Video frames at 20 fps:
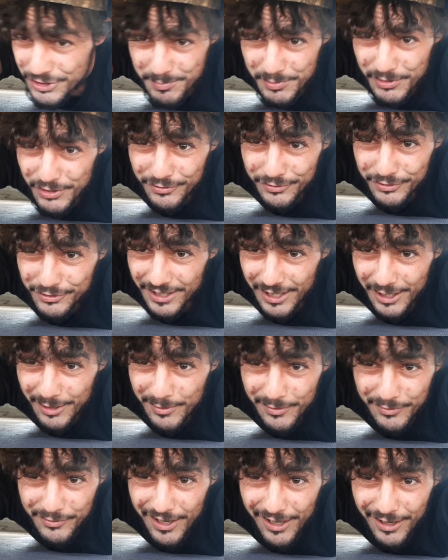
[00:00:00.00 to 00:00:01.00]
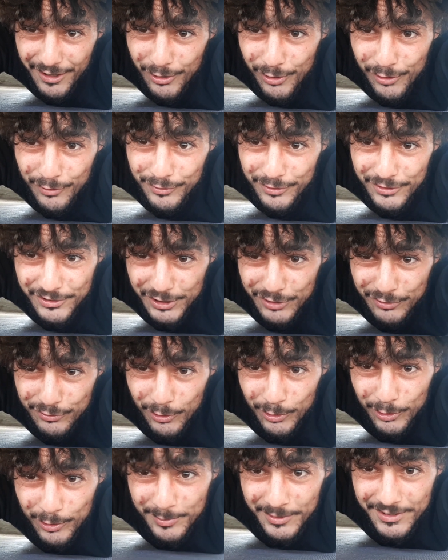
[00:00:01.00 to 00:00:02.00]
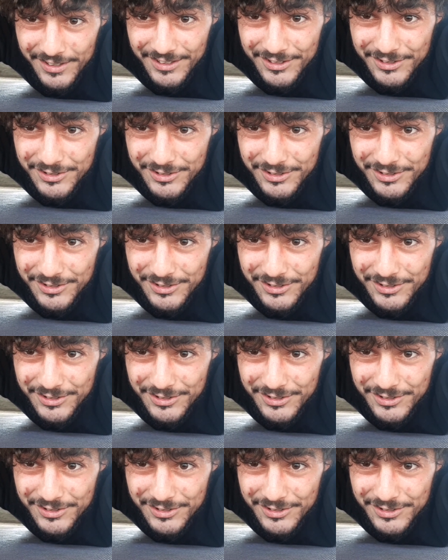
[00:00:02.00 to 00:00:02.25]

a beautiful day, we've got to go for a little rollerblade or